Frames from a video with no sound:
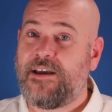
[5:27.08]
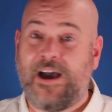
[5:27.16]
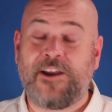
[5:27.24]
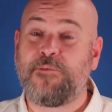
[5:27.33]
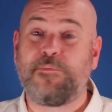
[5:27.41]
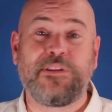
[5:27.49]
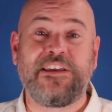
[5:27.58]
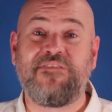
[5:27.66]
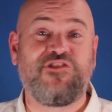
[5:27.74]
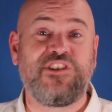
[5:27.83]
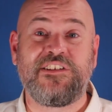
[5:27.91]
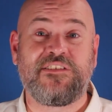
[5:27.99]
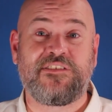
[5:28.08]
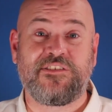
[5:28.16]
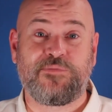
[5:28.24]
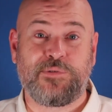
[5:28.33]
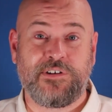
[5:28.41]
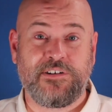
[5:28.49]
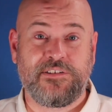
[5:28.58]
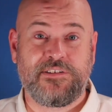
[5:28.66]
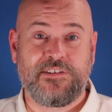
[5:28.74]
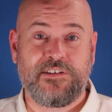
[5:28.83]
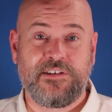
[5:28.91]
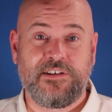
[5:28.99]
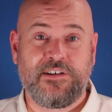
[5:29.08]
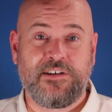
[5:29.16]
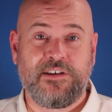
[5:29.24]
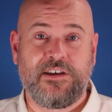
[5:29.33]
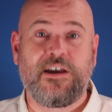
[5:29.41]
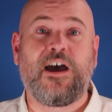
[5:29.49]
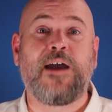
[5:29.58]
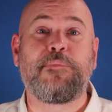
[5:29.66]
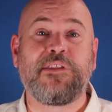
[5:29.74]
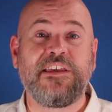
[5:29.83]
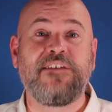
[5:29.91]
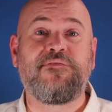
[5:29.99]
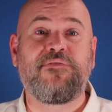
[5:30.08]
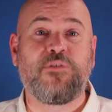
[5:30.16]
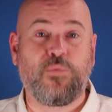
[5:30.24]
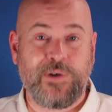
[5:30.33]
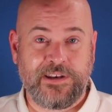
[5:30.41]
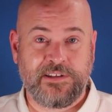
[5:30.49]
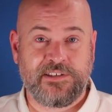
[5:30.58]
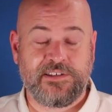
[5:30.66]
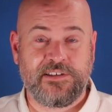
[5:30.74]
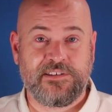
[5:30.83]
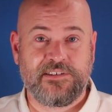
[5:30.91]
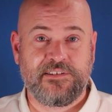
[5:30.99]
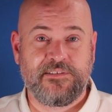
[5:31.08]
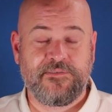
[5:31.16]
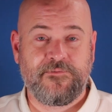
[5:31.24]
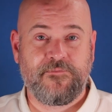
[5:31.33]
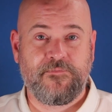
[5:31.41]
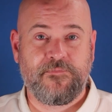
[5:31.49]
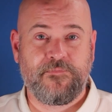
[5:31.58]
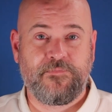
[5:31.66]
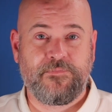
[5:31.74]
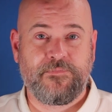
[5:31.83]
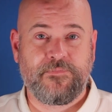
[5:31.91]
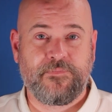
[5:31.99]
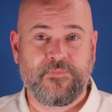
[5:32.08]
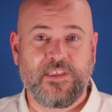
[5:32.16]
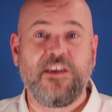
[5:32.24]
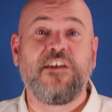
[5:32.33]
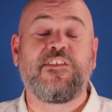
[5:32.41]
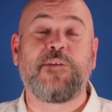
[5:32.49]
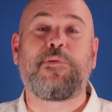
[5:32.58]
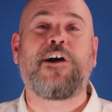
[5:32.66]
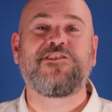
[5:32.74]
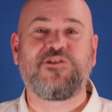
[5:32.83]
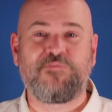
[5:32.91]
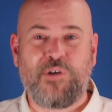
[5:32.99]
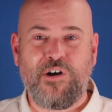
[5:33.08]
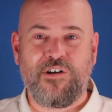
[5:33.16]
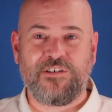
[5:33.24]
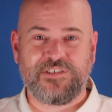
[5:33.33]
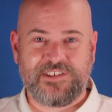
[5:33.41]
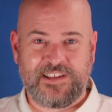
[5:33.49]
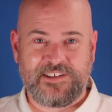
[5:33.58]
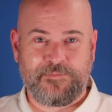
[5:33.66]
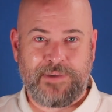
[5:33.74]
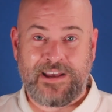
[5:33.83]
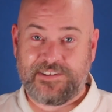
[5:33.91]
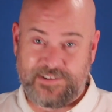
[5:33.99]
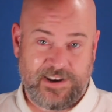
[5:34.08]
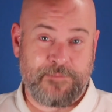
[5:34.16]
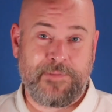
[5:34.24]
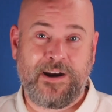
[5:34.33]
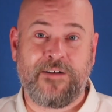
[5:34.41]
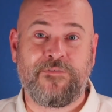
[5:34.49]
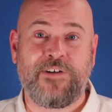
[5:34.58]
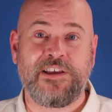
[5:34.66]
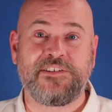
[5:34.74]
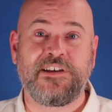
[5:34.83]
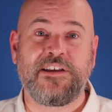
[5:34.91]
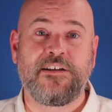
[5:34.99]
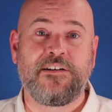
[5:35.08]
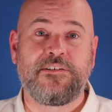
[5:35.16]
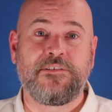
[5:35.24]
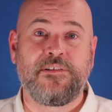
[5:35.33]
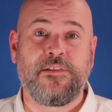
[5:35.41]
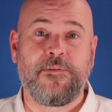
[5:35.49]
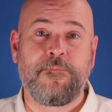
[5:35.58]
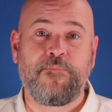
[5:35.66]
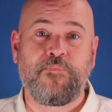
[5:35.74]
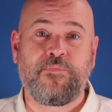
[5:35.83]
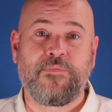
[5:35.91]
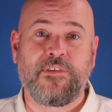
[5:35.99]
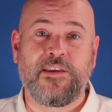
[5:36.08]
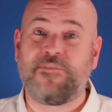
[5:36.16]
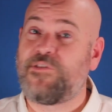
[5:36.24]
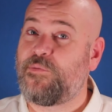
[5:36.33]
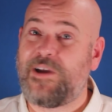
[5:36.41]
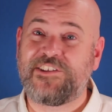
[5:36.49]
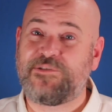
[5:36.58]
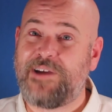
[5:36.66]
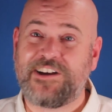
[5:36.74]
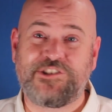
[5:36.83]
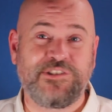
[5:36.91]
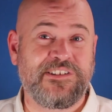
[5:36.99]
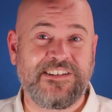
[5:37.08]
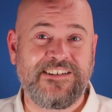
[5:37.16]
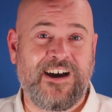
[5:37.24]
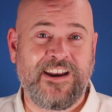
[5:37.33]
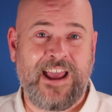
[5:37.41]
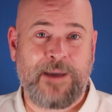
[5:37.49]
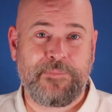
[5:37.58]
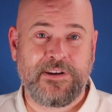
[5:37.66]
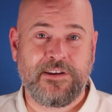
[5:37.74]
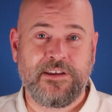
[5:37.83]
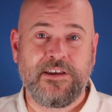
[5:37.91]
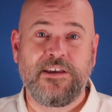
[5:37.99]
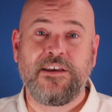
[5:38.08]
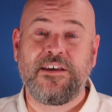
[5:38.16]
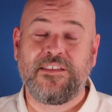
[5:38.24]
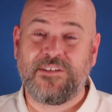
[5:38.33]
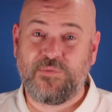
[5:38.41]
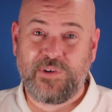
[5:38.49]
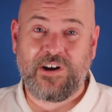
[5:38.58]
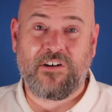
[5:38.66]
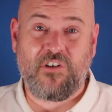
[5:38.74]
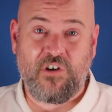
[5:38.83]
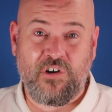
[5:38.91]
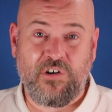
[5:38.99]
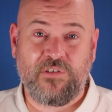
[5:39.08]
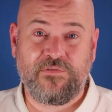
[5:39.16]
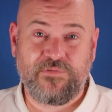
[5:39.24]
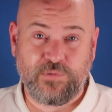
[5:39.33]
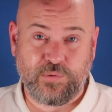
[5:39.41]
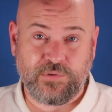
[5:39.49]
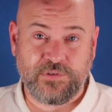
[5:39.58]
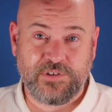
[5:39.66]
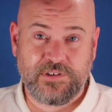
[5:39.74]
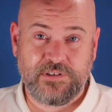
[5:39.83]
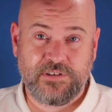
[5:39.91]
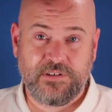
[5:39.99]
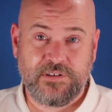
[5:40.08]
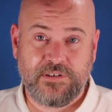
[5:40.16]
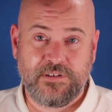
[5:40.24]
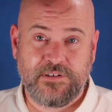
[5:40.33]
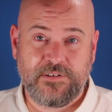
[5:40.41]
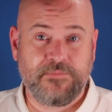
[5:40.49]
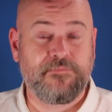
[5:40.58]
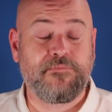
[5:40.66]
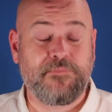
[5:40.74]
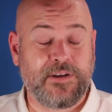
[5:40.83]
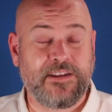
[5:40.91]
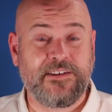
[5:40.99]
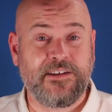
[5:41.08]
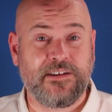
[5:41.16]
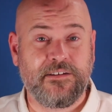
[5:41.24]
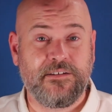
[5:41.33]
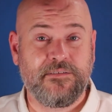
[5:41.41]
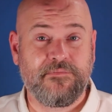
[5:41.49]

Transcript: I don't believe Jesus' words. I believe the witnesses. The Apostle Paul says it best, and I'm paraphrasing. If the resurrection did not happen, then we are all fools. But it did.